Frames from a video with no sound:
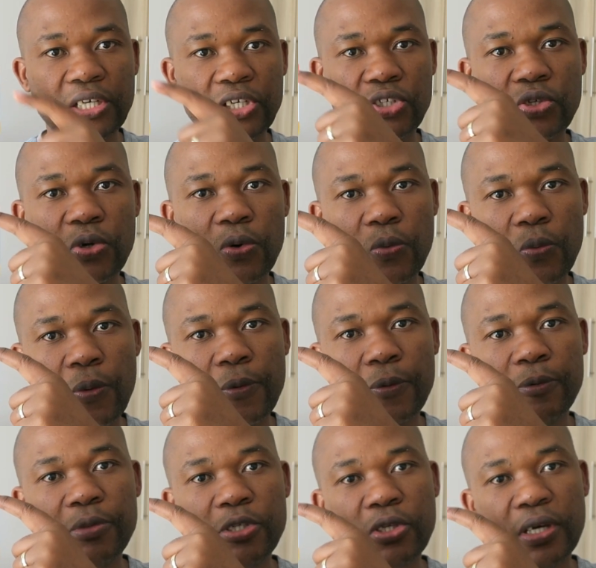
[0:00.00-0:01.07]
So we
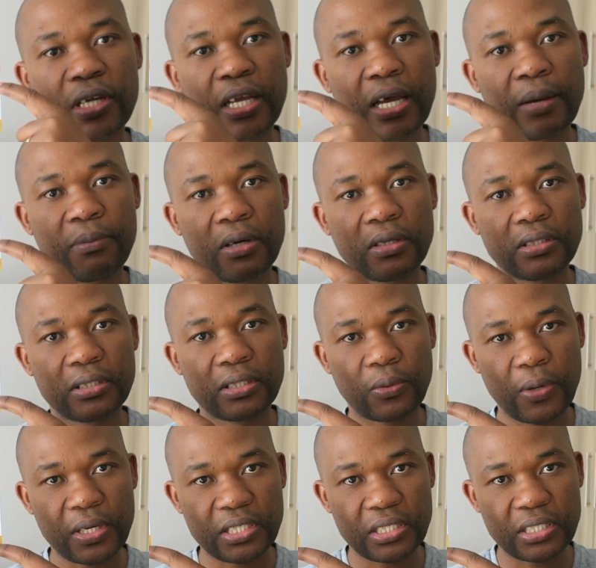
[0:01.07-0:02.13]
will be talking about the
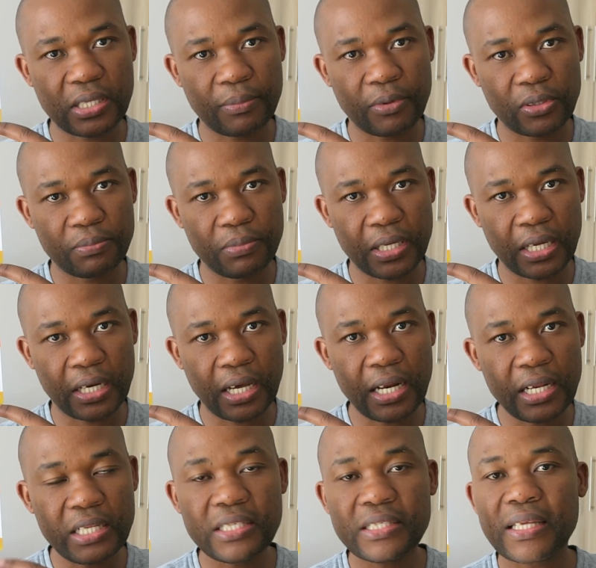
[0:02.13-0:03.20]
questions about being an
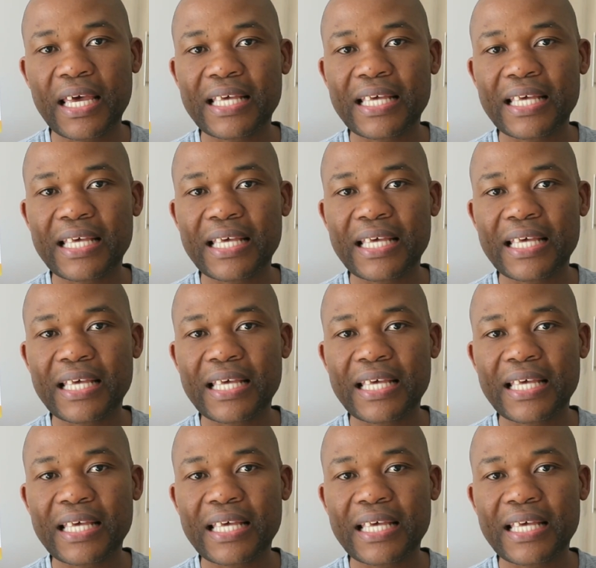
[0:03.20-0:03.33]
analyst.